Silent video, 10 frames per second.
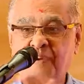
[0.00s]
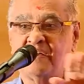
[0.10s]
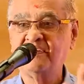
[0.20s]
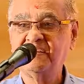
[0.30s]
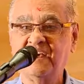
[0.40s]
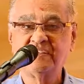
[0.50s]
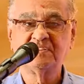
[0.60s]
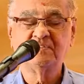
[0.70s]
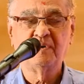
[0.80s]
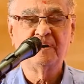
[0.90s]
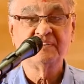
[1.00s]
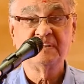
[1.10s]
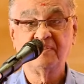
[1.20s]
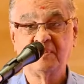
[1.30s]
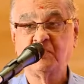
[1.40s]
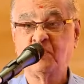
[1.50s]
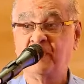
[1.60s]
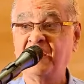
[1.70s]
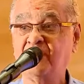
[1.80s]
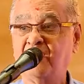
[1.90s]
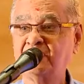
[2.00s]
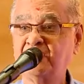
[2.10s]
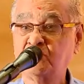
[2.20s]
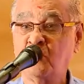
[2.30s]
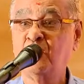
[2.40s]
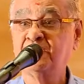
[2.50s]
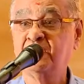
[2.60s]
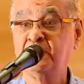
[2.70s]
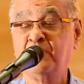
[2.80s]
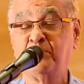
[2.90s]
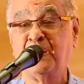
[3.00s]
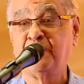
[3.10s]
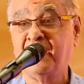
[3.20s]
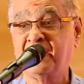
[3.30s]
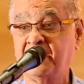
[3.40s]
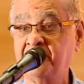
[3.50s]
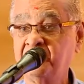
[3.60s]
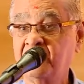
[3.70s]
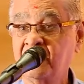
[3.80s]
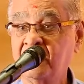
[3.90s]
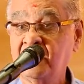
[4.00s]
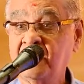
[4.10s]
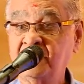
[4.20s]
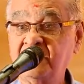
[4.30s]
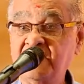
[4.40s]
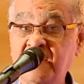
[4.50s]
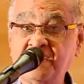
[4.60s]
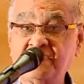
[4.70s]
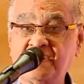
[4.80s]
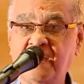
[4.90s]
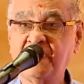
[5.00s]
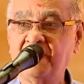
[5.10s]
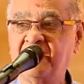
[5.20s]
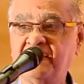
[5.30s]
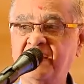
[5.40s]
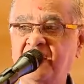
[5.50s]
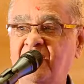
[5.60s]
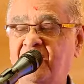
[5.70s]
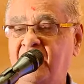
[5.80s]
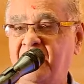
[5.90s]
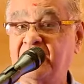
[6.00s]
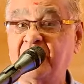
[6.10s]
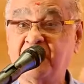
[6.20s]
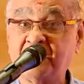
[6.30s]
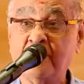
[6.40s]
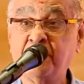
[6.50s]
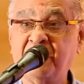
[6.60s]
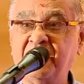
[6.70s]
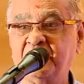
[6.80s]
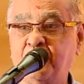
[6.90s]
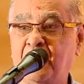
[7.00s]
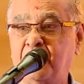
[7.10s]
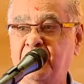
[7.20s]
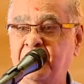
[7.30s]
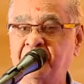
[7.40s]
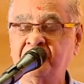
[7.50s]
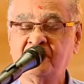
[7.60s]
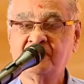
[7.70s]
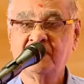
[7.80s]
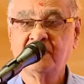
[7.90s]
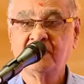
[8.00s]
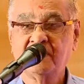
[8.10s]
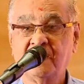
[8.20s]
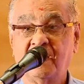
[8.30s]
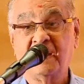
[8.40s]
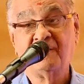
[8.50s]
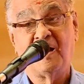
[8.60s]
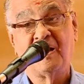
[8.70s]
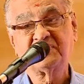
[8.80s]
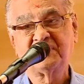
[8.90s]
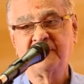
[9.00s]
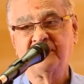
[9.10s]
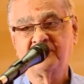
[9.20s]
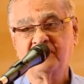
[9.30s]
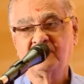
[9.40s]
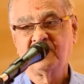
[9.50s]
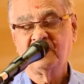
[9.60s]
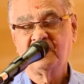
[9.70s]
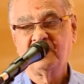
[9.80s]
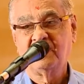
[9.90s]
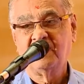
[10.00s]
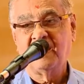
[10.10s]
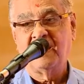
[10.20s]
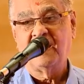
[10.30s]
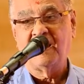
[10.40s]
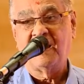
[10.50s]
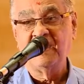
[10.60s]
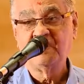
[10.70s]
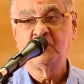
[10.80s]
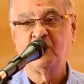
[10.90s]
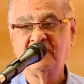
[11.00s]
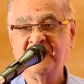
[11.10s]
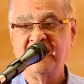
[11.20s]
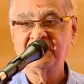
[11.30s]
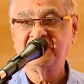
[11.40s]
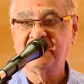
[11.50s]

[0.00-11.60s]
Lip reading: par with the other students, even though my voices go as a playback. The second step, everything I will write. After completing the problem, I will ask him, I told the answer,